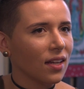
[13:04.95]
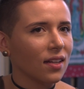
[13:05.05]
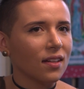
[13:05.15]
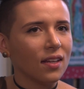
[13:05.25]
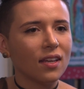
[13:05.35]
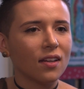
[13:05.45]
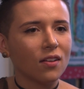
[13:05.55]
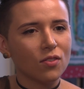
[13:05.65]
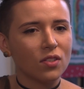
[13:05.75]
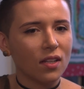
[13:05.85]
and then he can
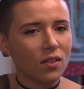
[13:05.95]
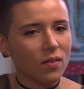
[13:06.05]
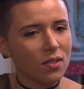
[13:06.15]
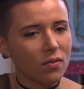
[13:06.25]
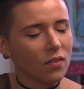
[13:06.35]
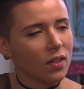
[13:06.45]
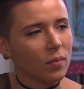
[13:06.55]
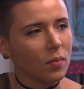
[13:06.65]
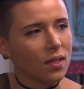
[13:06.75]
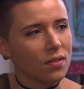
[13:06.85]
understand the rest of our
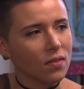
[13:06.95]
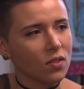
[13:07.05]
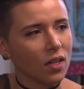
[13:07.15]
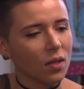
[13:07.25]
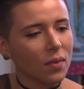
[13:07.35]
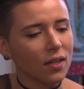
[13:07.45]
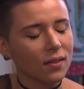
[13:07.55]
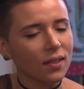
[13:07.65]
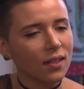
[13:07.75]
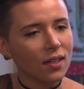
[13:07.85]
family because of his training. But
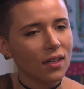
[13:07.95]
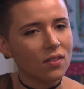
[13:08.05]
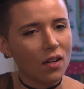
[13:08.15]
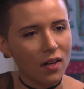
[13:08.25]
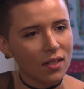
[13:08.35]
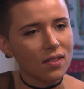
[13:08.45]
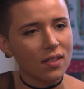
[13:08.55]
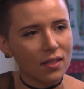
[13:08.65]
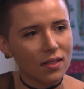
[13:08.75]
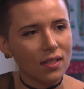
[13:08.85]
it's hard.
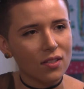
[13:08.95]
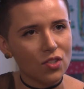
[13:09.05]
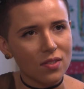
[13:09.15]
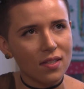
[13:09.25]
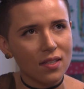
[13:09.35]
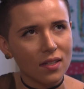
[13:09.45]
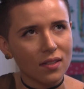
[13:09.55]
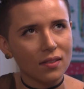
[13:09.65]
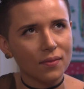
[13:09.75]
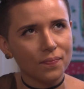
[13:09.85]
It just doesn't.